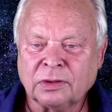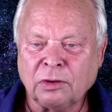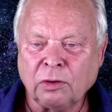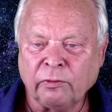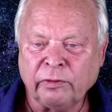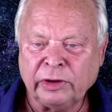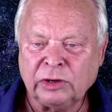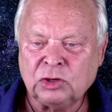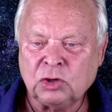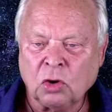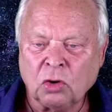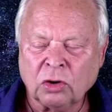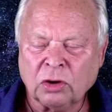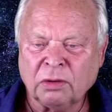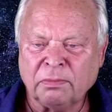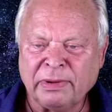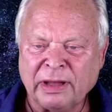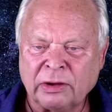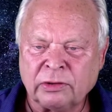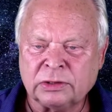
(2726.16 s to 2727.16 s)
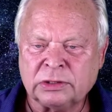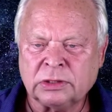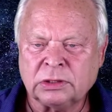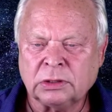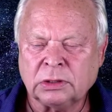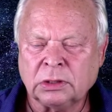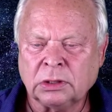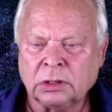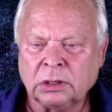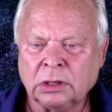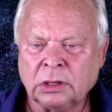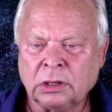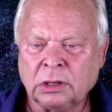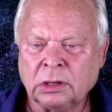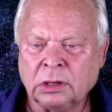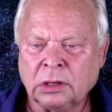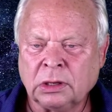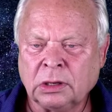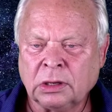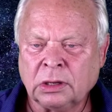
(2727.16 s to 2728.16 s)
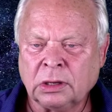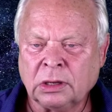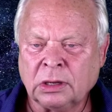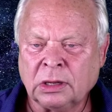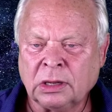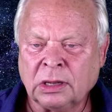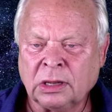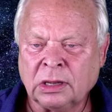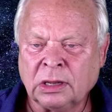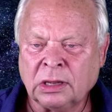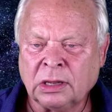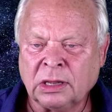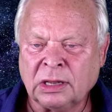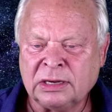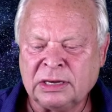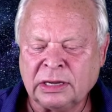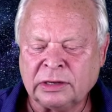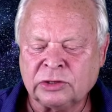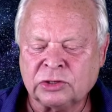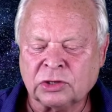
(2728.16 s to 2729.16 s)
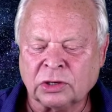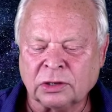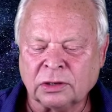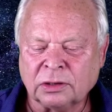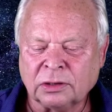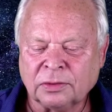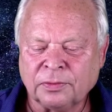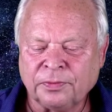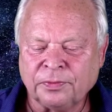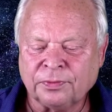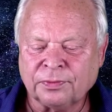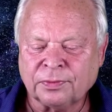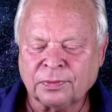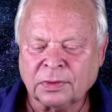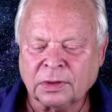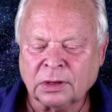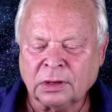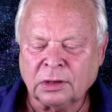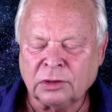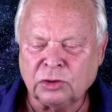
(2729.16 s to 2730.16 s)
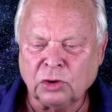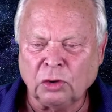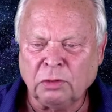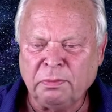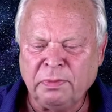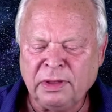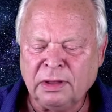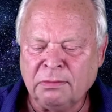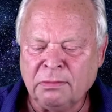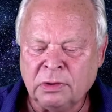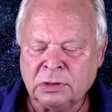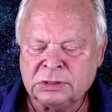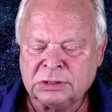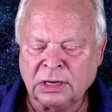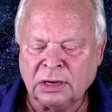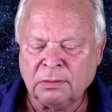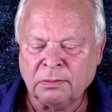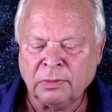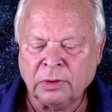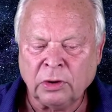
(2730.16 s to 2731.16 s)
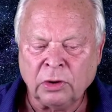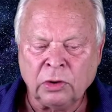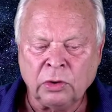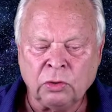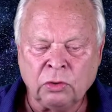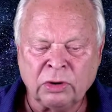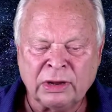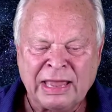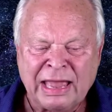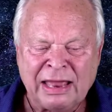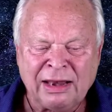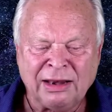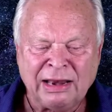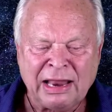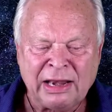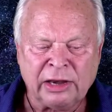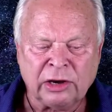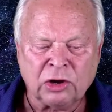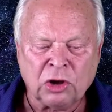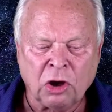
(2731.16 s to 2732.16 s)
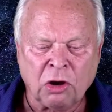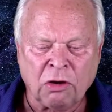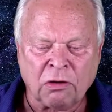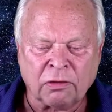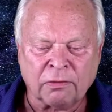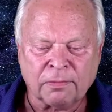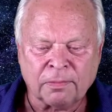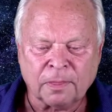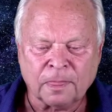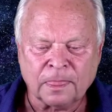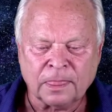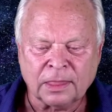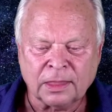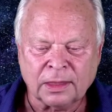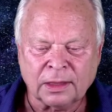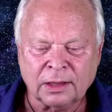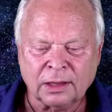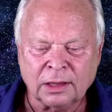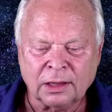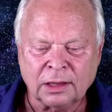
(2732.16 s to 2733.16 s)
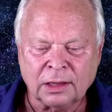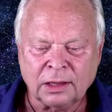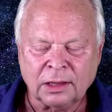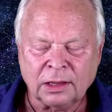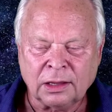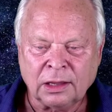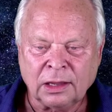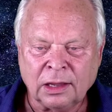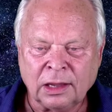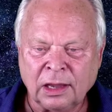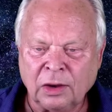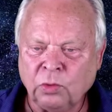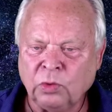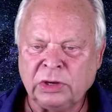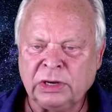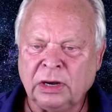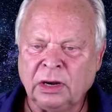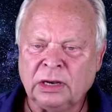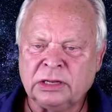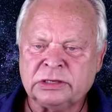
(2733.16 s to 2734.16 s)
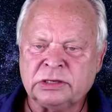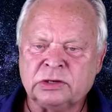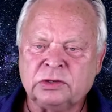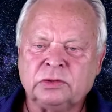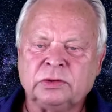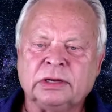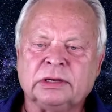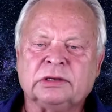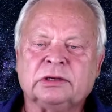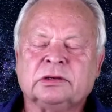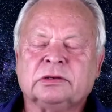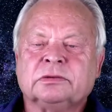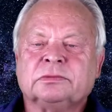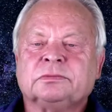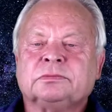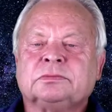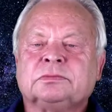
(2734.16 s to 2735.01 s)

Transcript: They already talk about addiction. Don't be a Muslim who can't let it go. And we didn't listen to it.